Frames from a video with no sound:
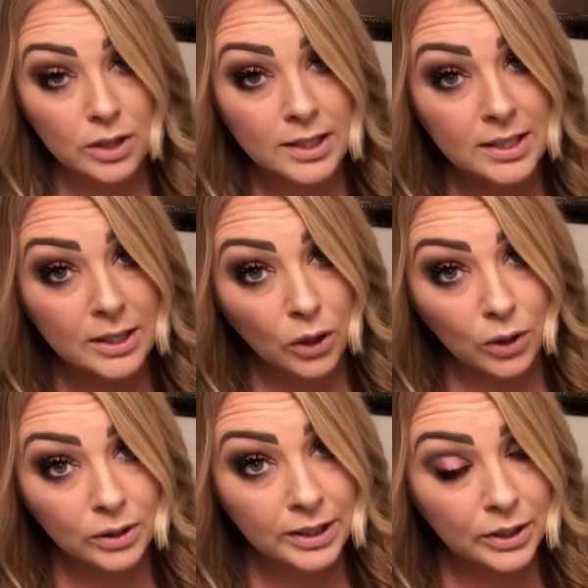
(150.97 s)
The trick to
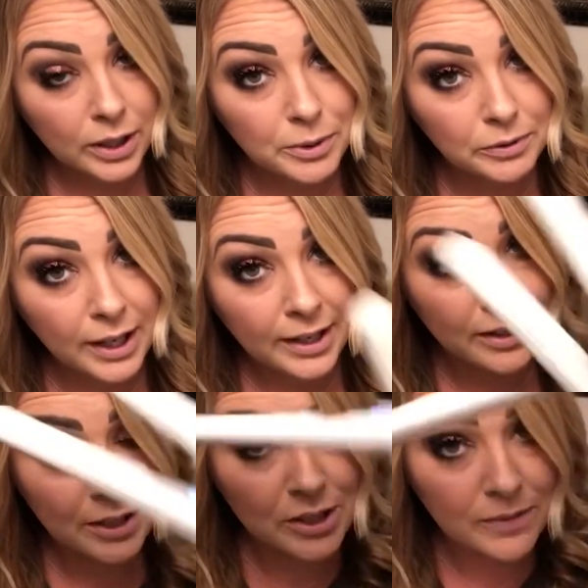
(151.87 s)
curling your hair with a
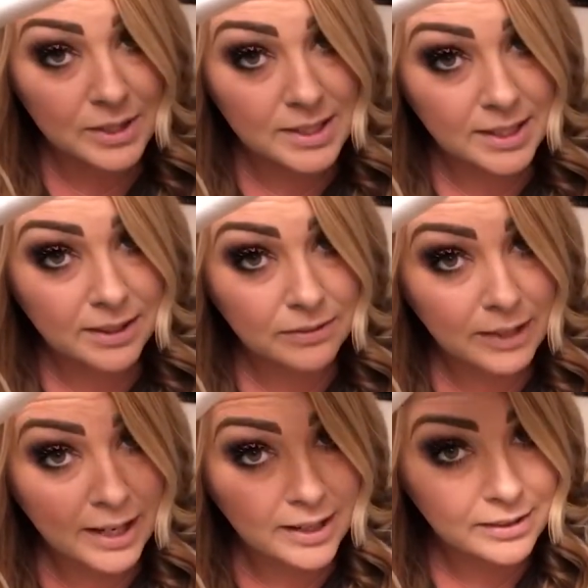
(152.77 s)
flat iron is you have to stick the
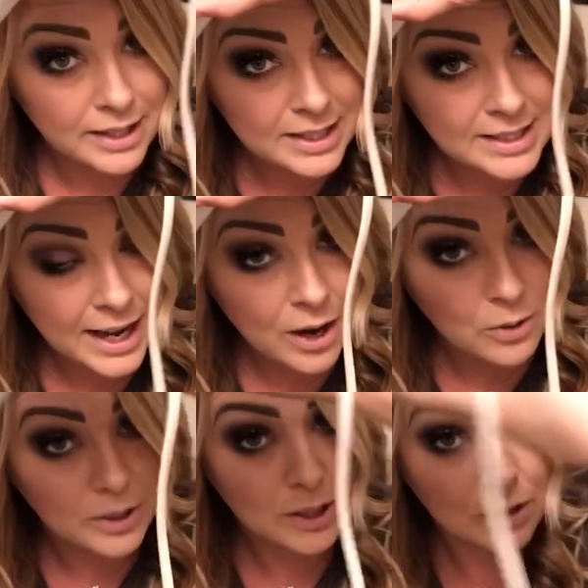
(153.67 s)
flat iron
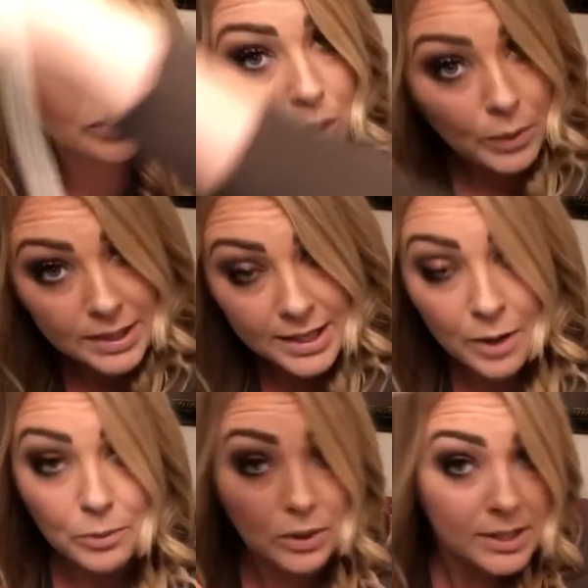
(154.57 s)
down, going
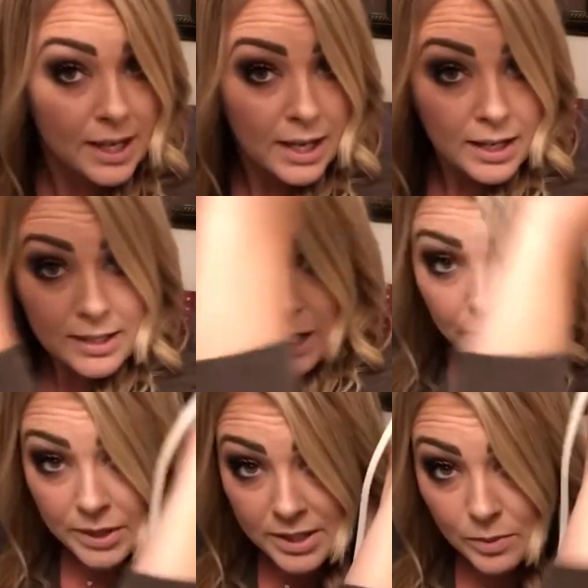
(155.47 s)
downwards.
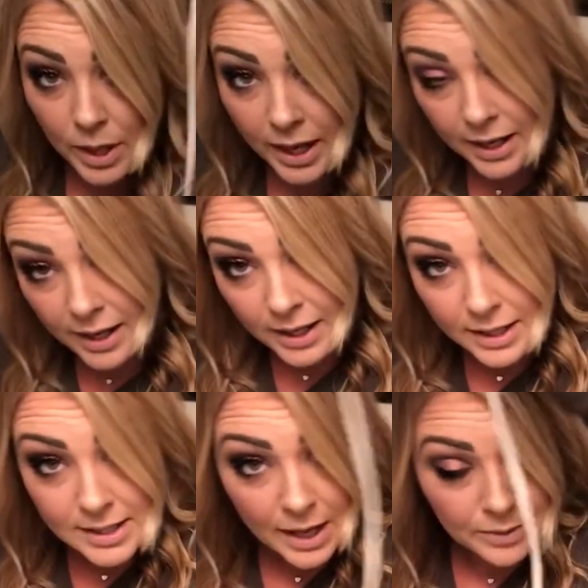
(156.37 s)
Down this way,
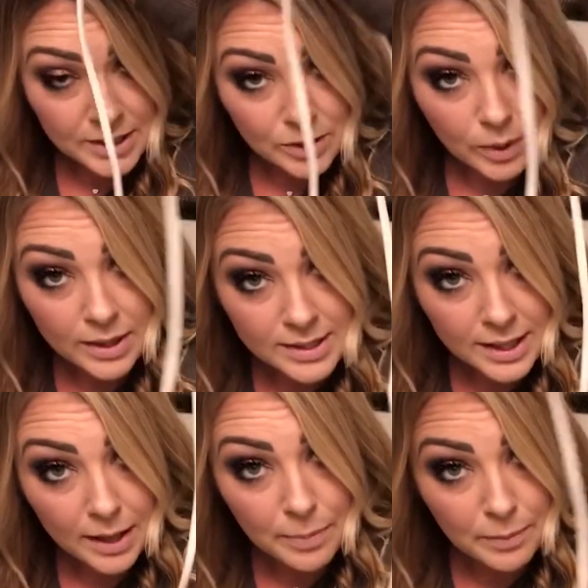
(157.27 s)
down this way, the
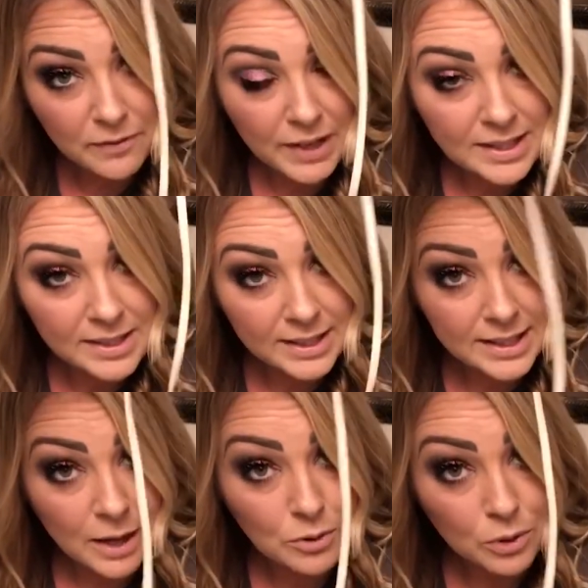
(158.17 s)
tip
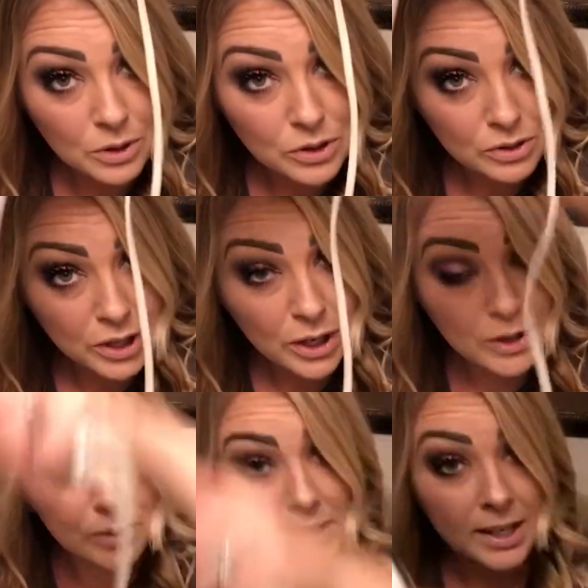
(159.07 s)
facing down towards your
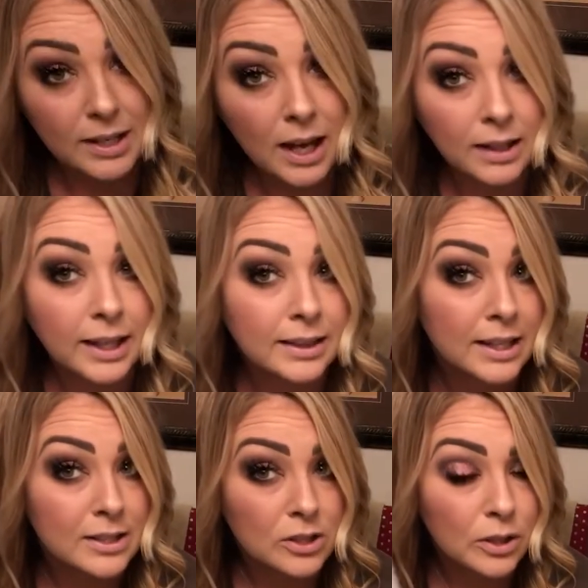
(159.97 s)
toes, not
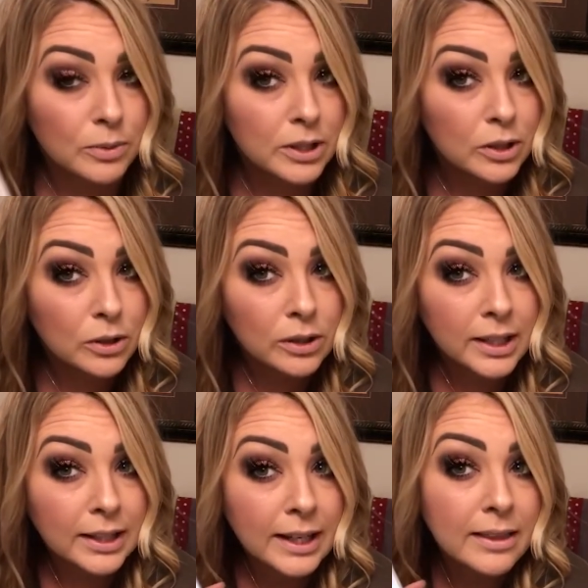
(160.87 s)
like this. You don't wanna
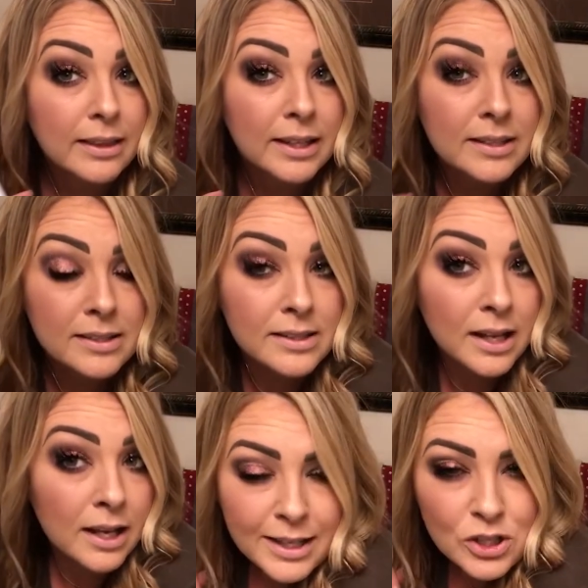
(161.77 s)
curl it like
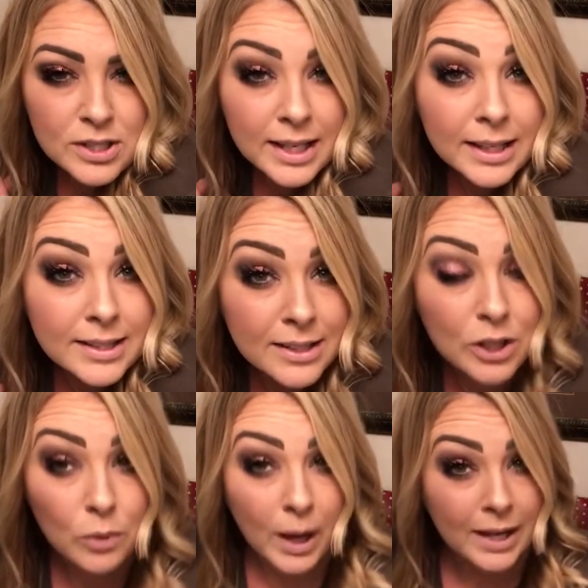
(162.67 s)
this, because then it just like gets
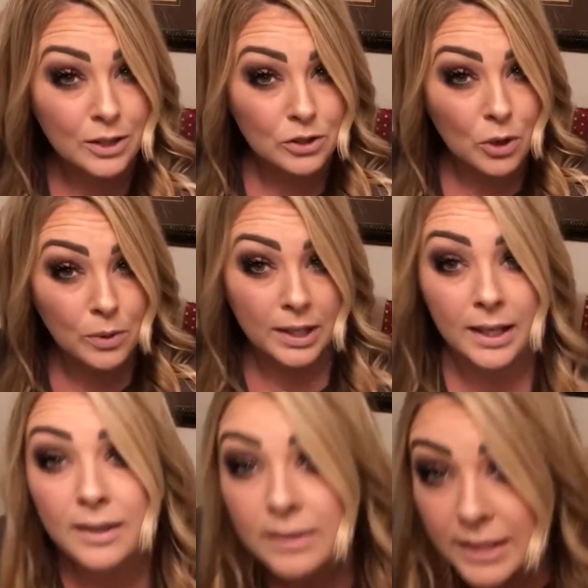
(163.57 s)
in your way and you don't
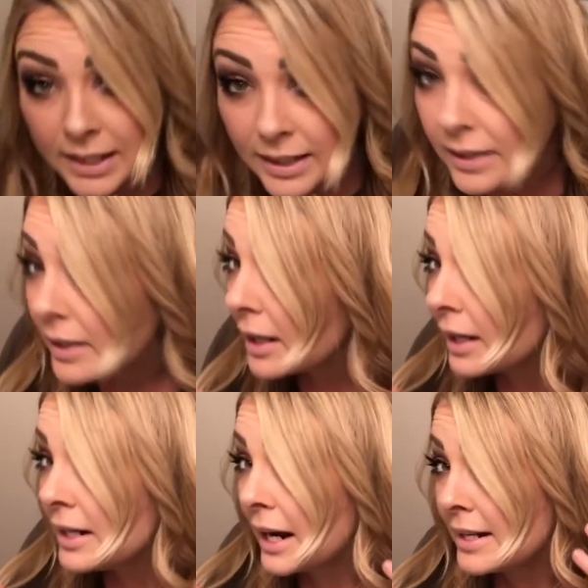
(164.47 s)
get the
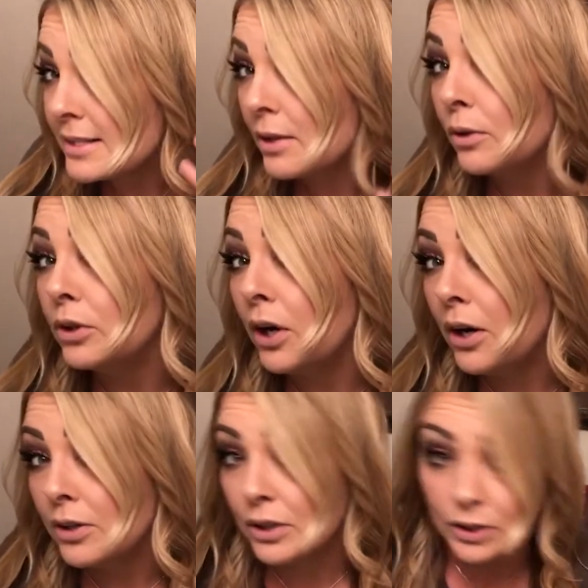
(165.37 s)
nice
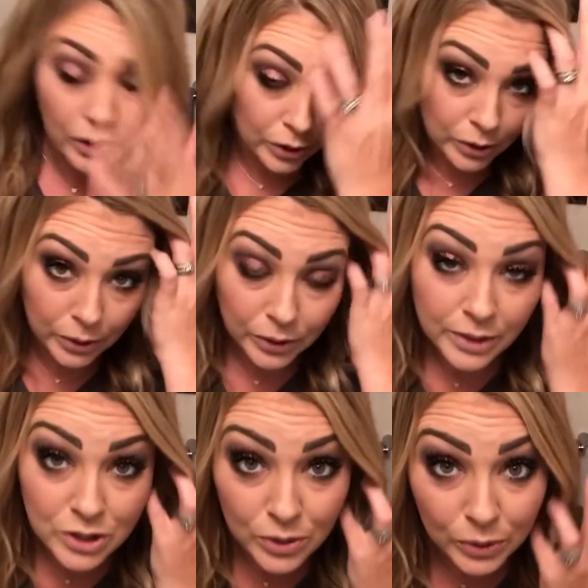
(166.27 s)
long
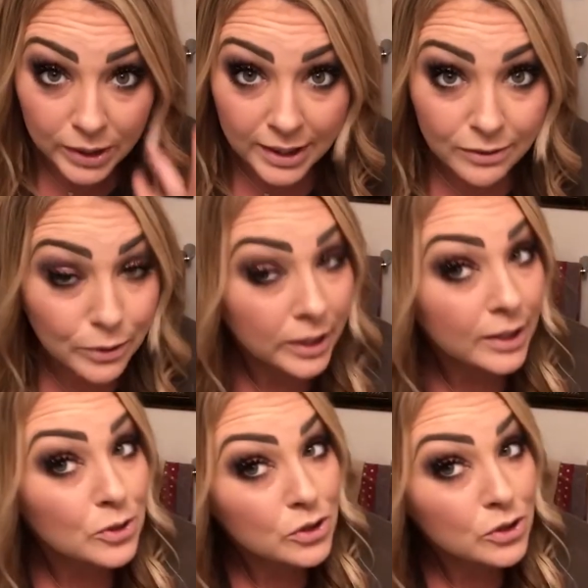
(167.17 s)
curl that you're looking for.